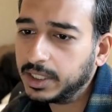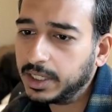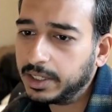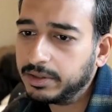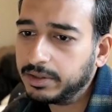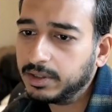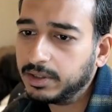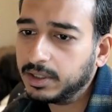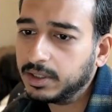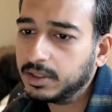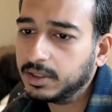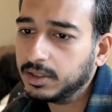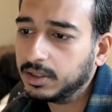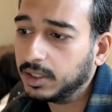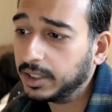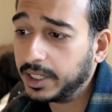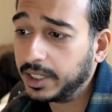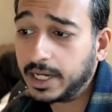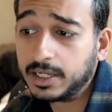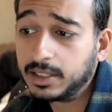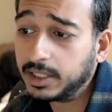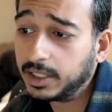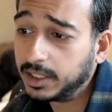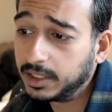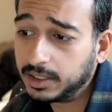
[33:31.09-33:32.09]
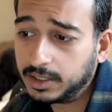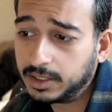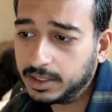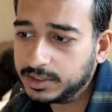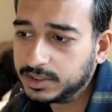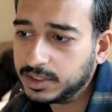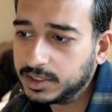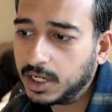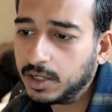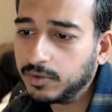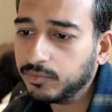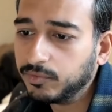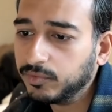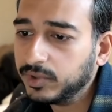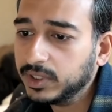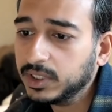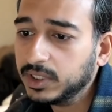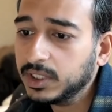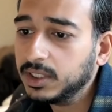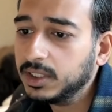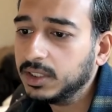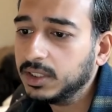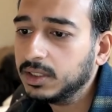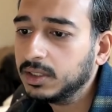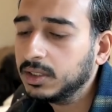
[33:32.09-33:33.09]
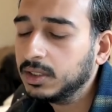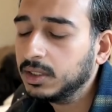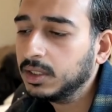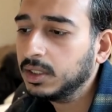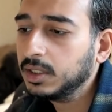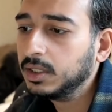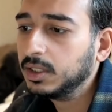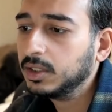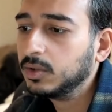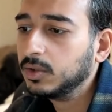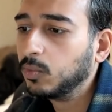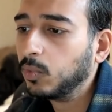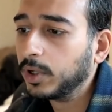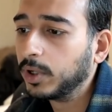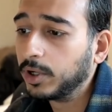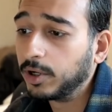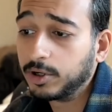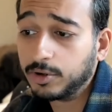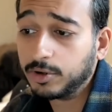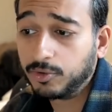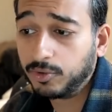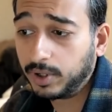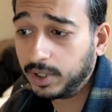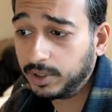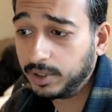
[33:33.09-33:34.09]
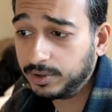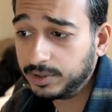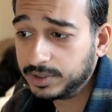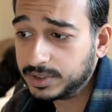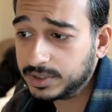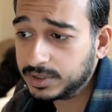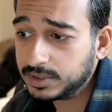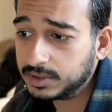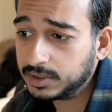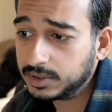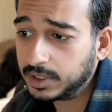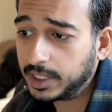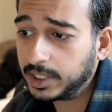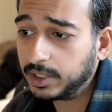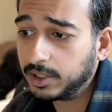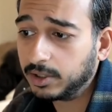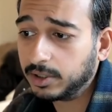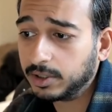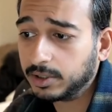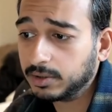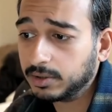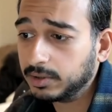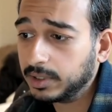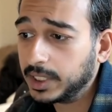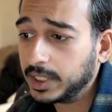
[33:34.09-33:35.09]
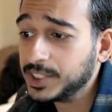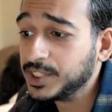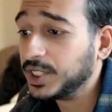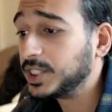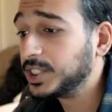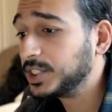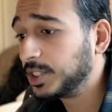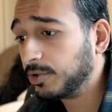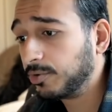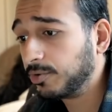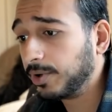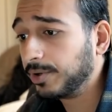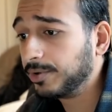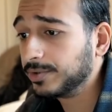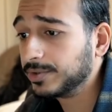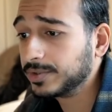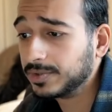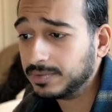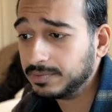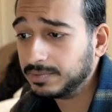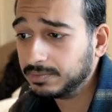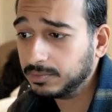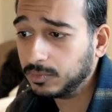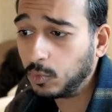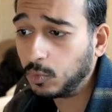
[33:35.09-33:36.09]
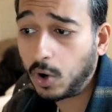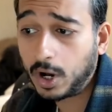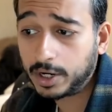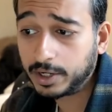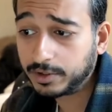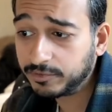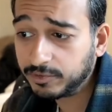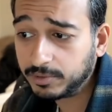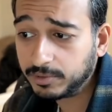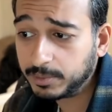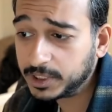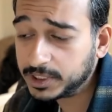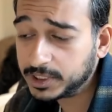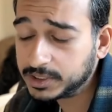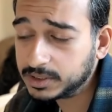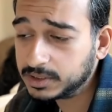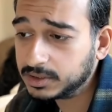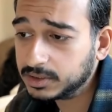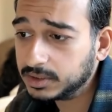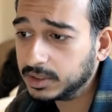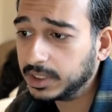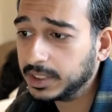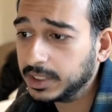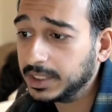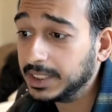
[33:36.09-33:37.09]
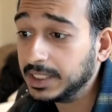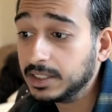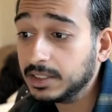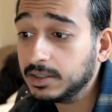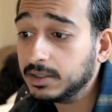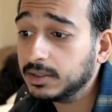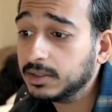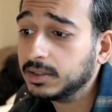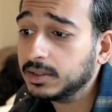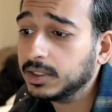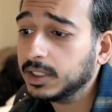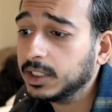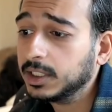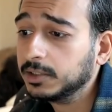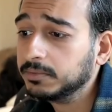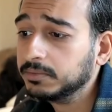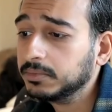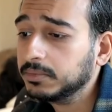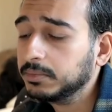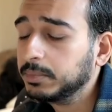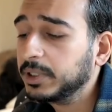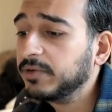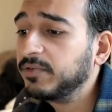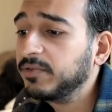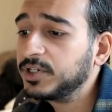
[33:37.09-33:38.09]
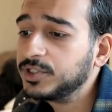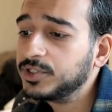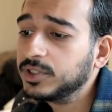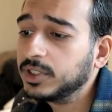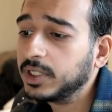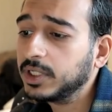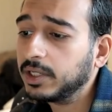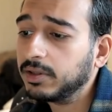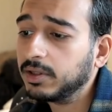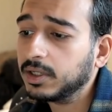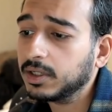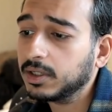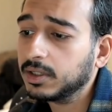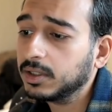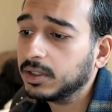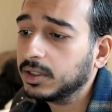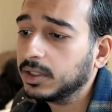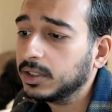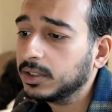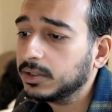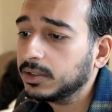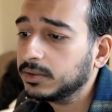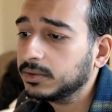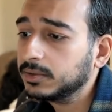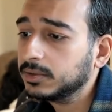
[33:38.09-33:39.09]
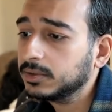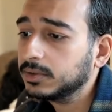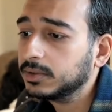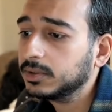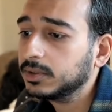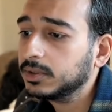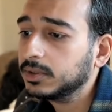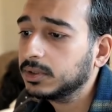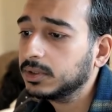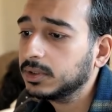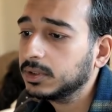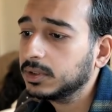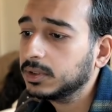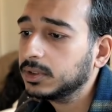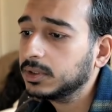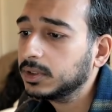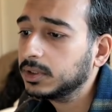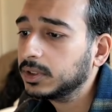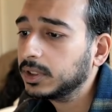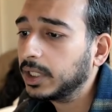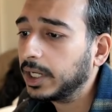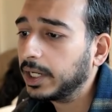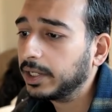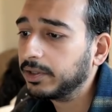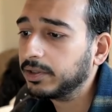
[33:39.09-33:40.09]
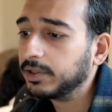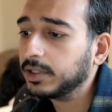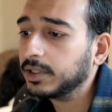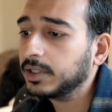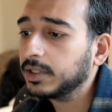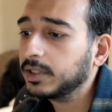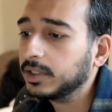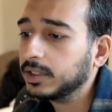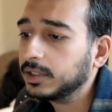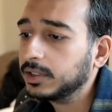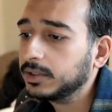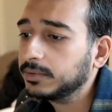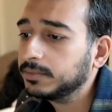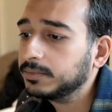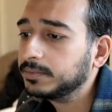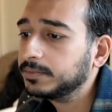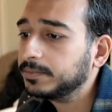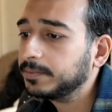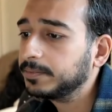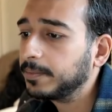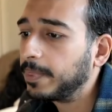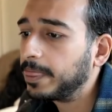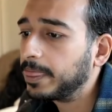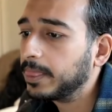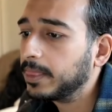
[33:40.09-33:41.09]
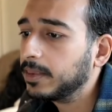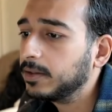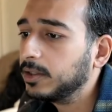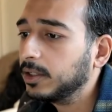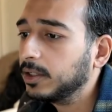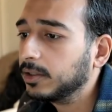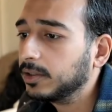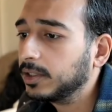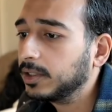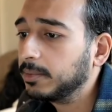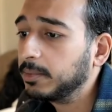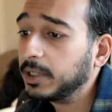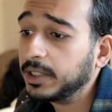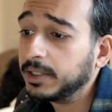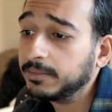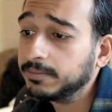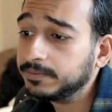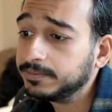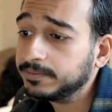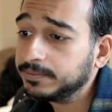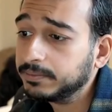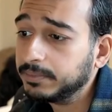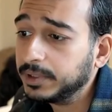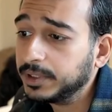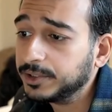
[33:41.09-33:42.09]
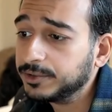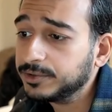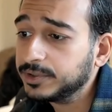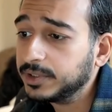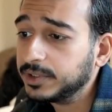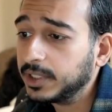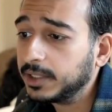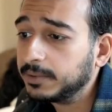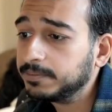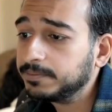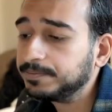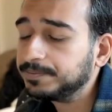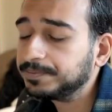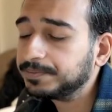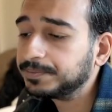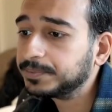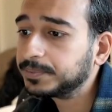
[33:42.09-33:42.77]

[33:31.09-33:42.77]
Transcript: I think again, like it's not really what our creators and our adjacent creators want from us and need. Um, but eventually, I think uh, I think uh, you know they might be interested in that.